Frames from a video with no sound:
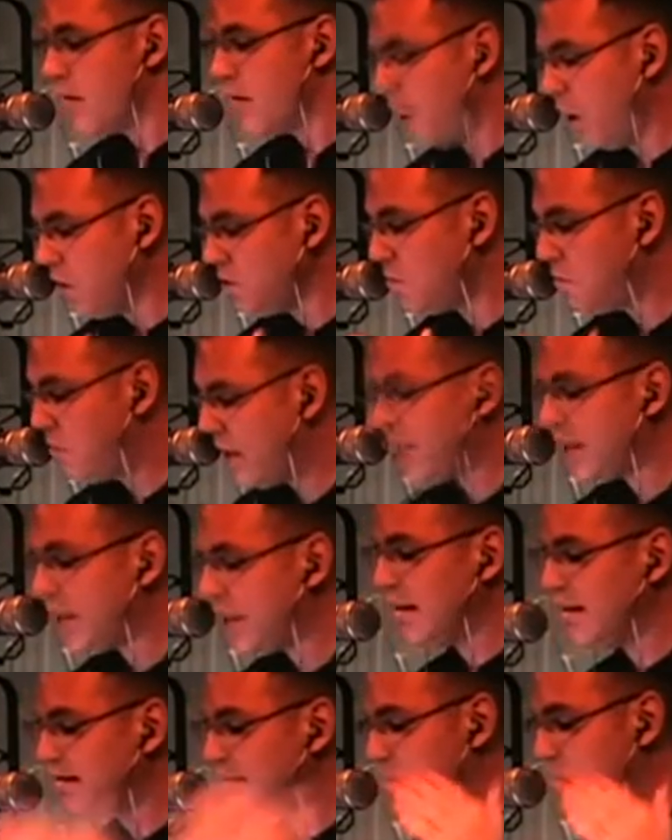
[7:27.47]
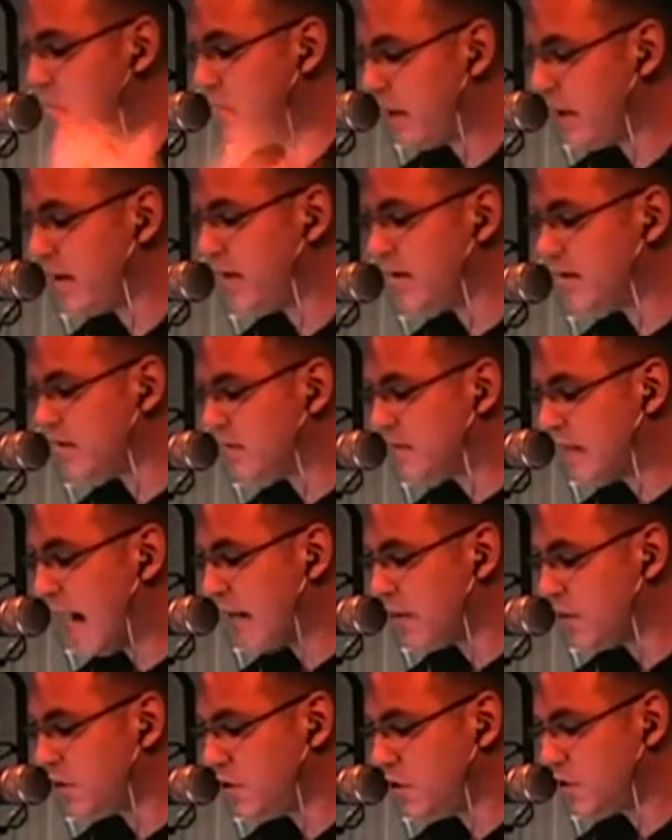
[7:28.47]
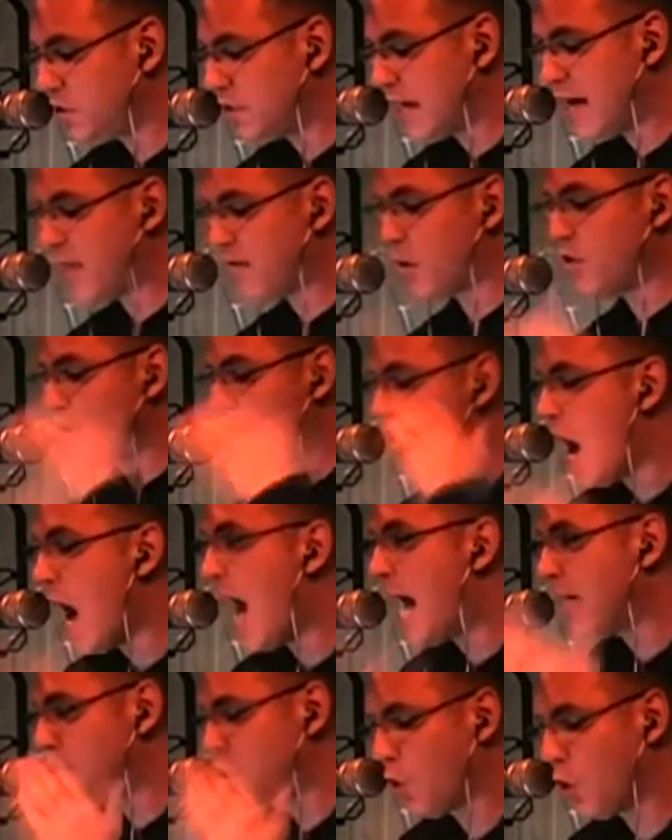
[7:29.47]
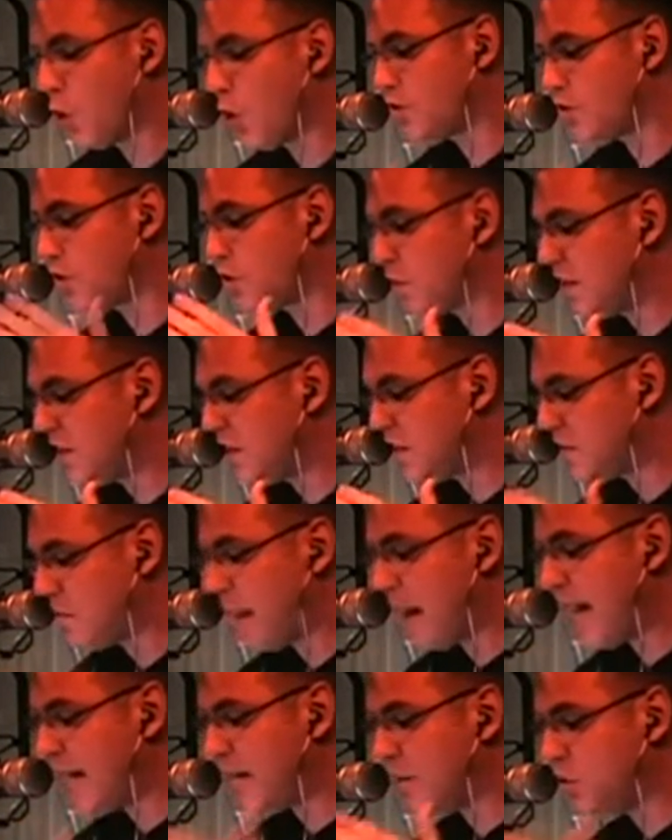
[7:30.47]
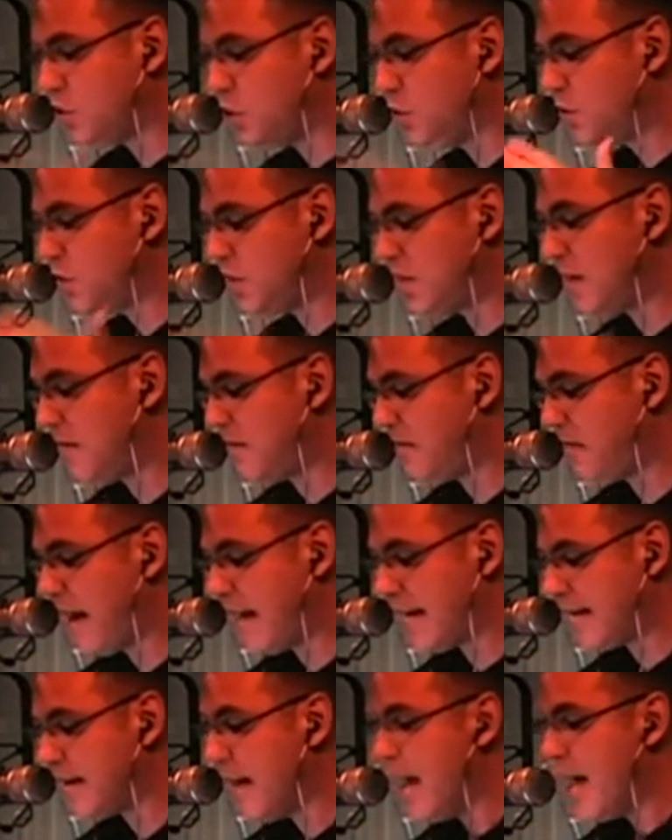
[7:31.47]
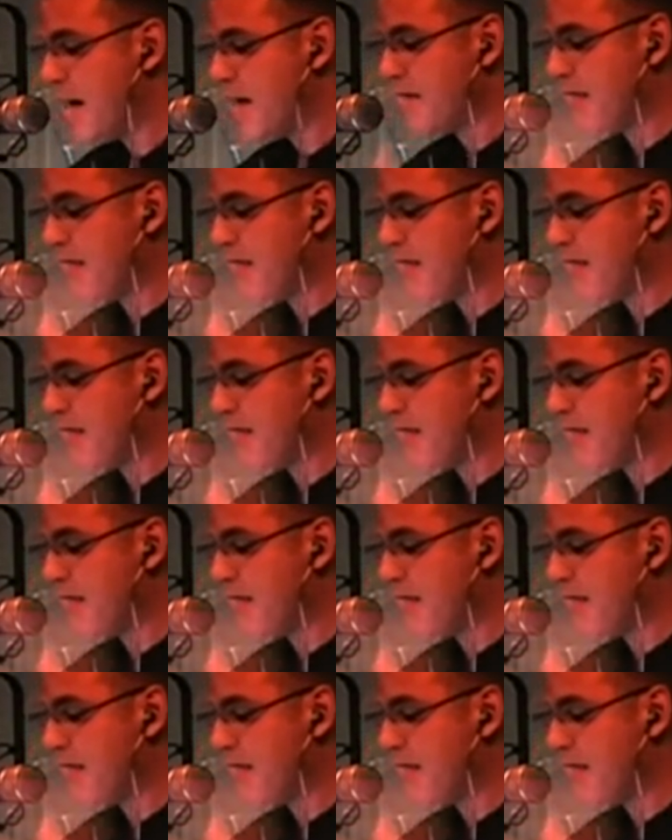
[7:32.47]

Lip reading: those billions and billions of dollars you save are not yours to respend as you see fit.